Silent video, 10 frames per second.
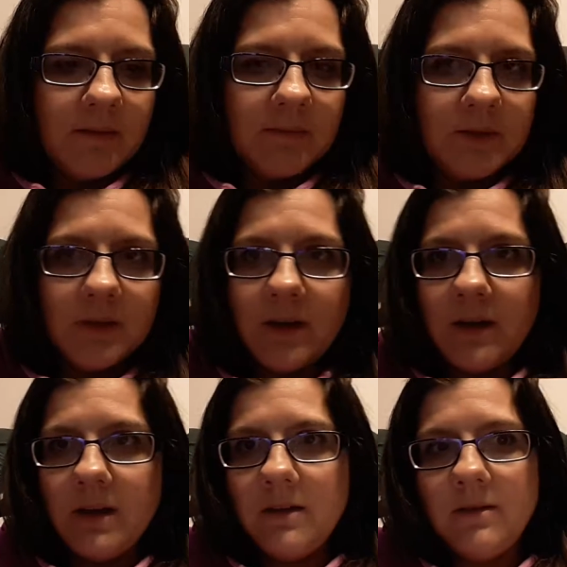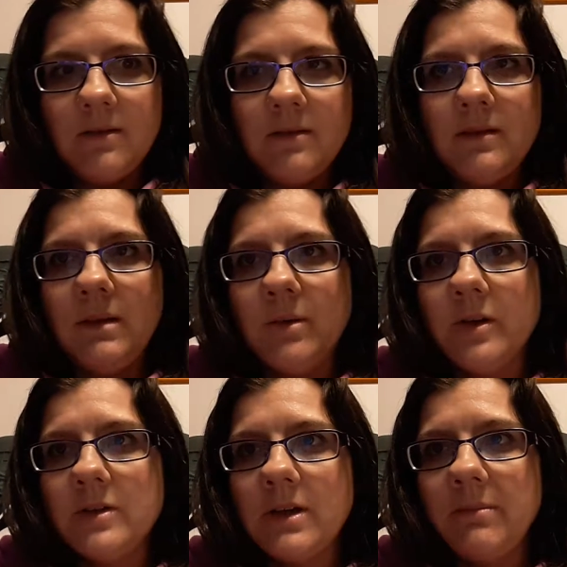So yeah, A to Z
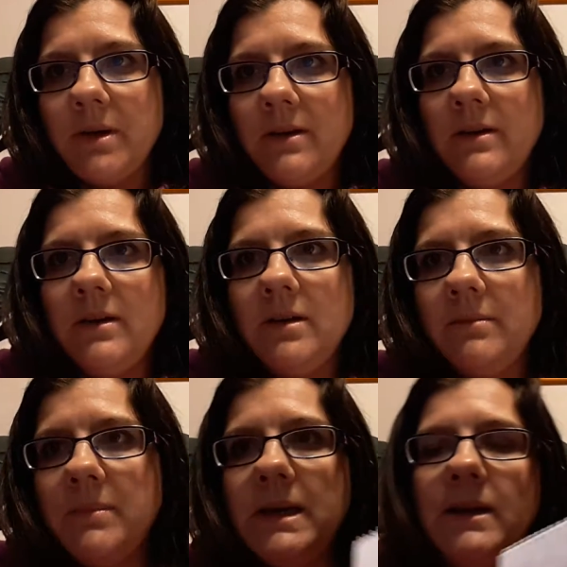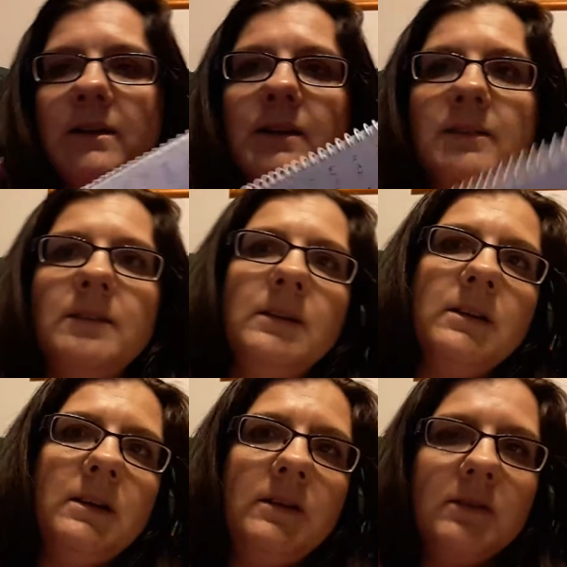project pen, a Pantastic
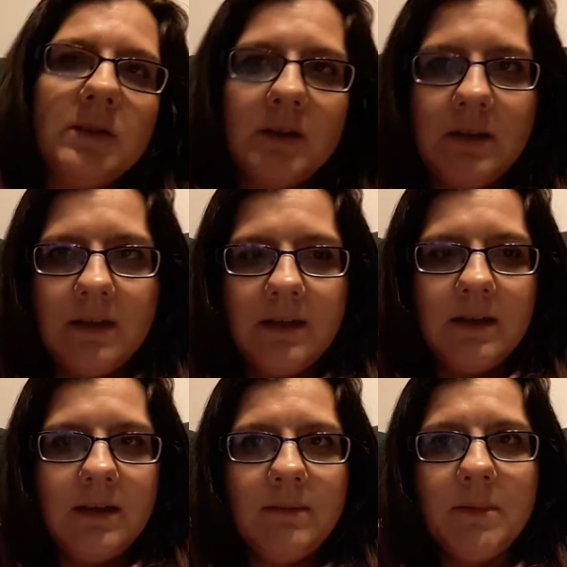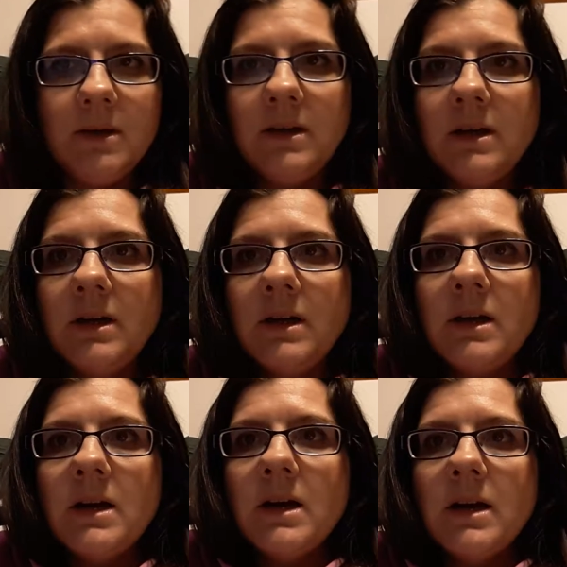Ladies collab.
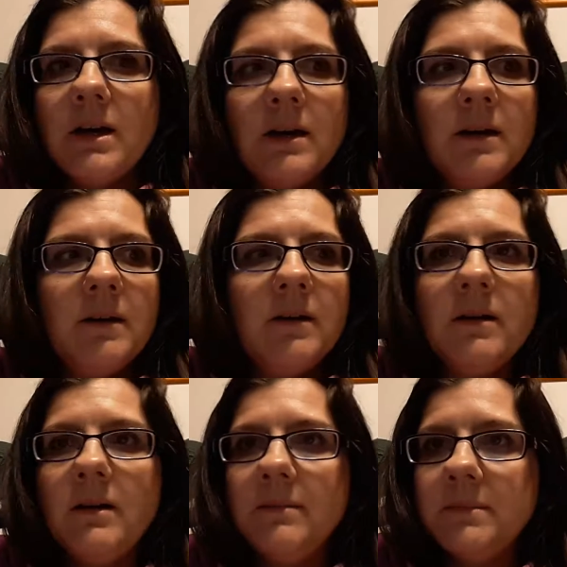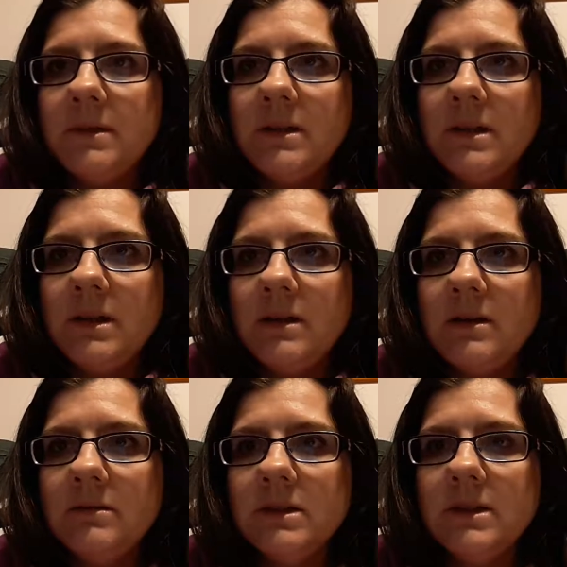
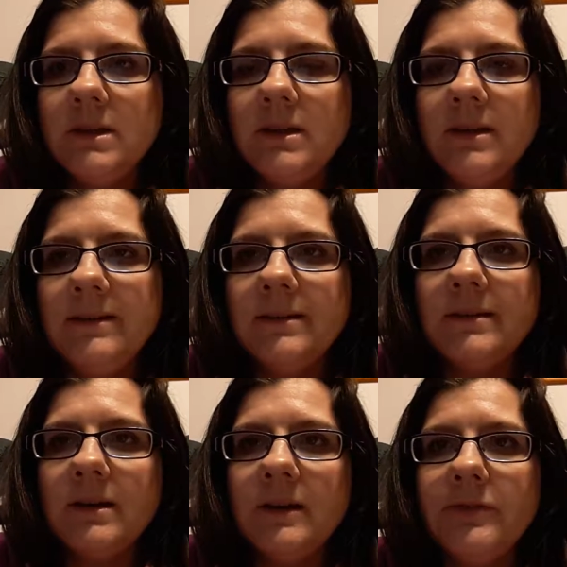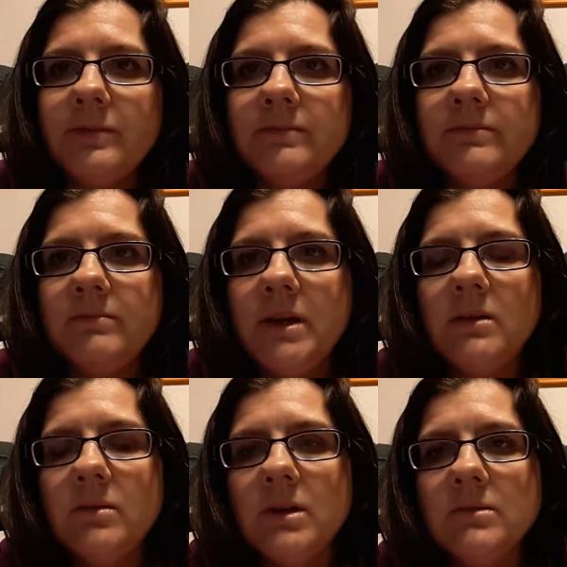Alrighty, I've been
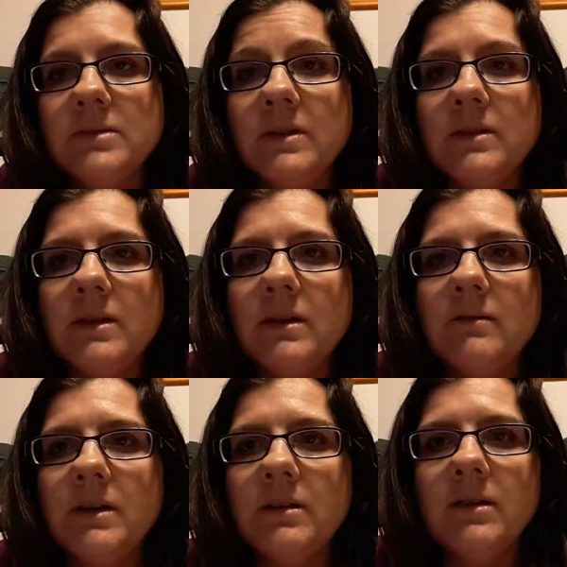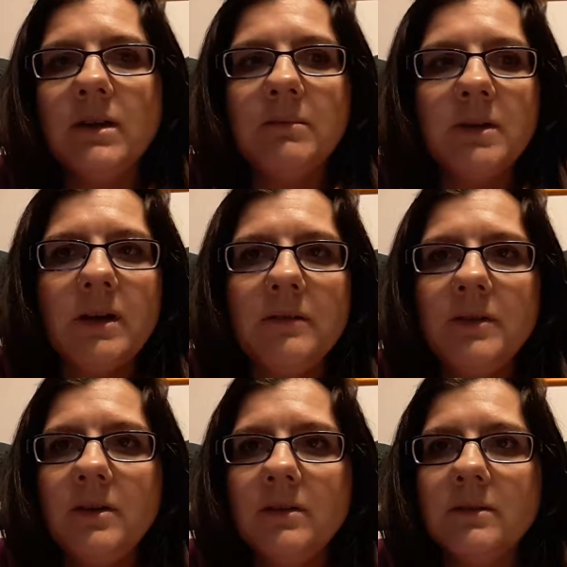a while since I've done an update for
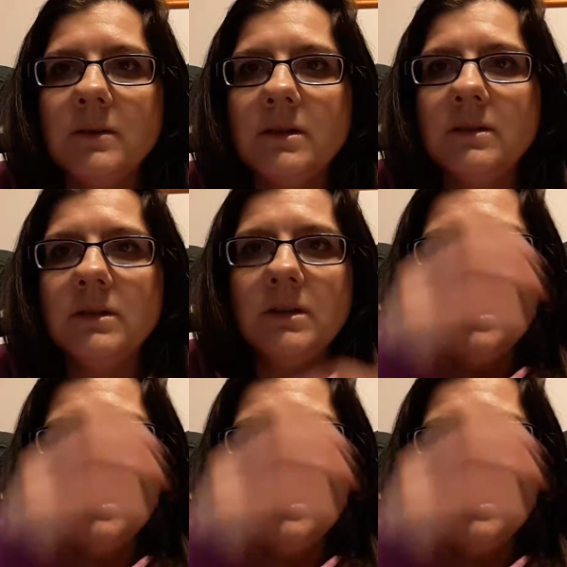this one.